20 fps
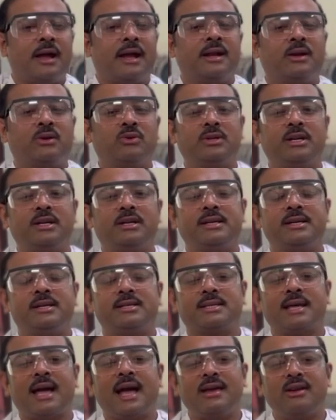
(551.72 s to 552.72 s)
into the
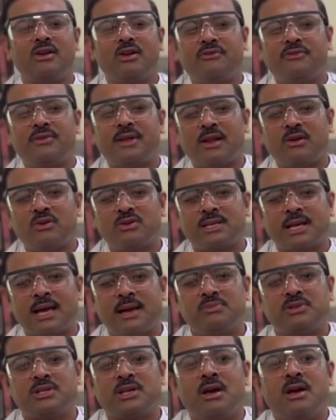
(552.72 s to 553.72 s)
design of
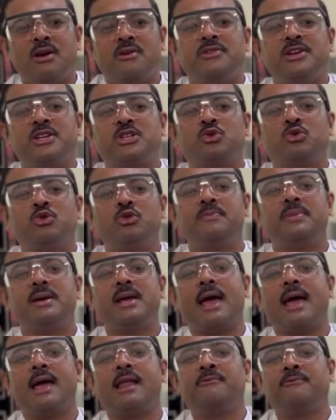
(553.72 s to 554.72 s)
nanozymes, which could be
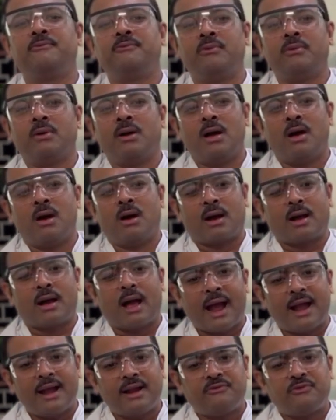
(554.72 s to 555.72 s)
helpful
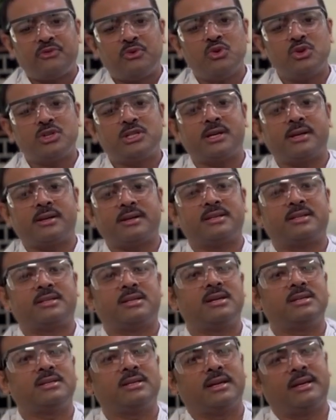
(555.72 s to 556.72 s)
guide future
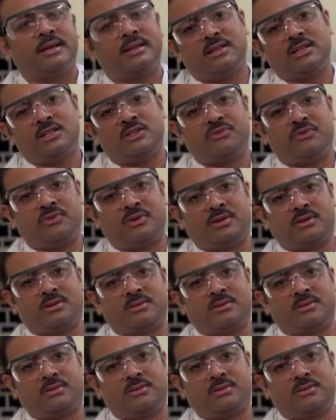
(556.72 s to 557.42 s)
research in this field.